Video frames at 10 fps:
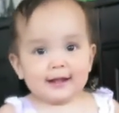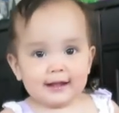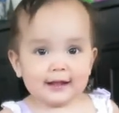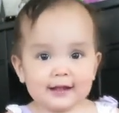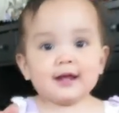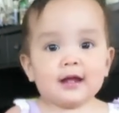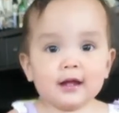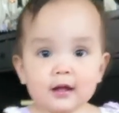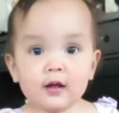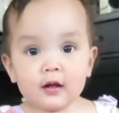What are you
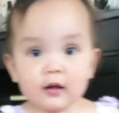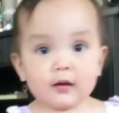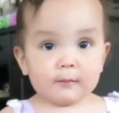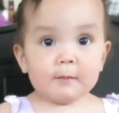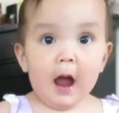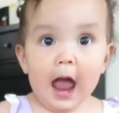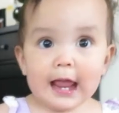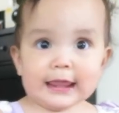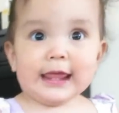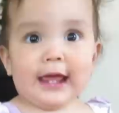doing? What?
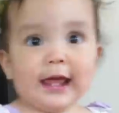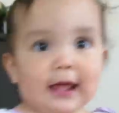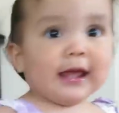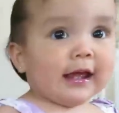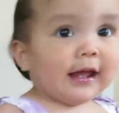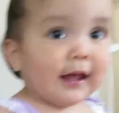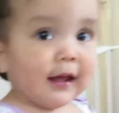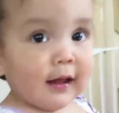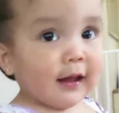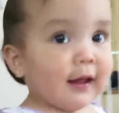
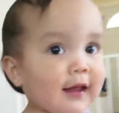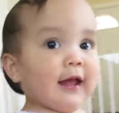What?